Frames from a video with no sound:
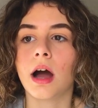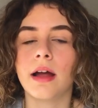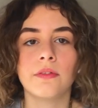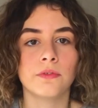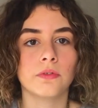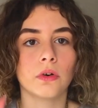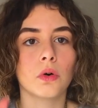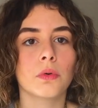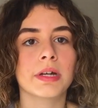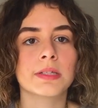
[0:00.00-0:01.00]
I've
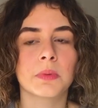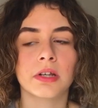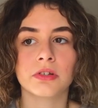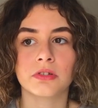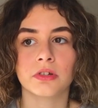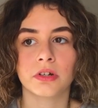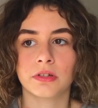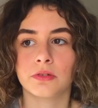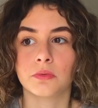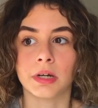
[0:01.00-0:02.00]
always been a
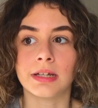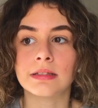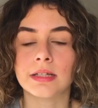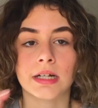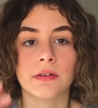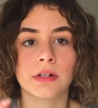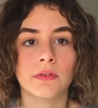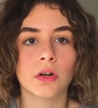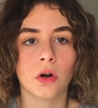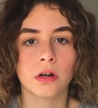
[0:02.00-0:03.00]
certain weight, and I've
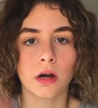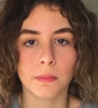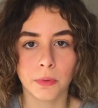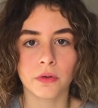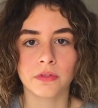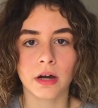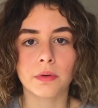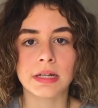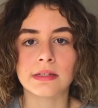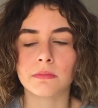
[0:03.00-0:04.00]
never gone above
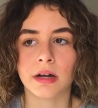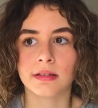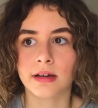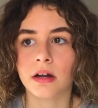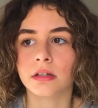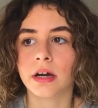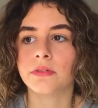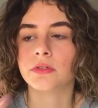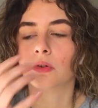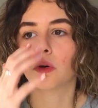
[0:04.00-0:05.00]
that weight in my entire
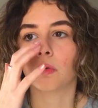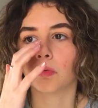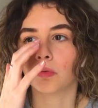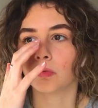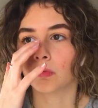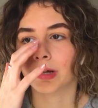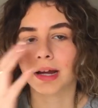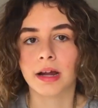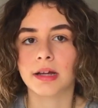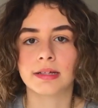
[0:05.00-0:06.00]
life. So
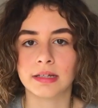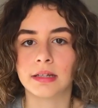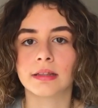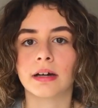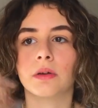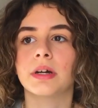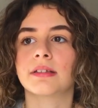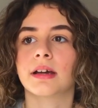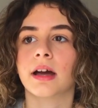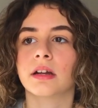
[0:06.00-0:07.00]
when I exceeded that
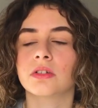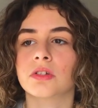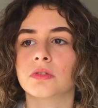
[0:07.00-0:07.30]
weight, I kind of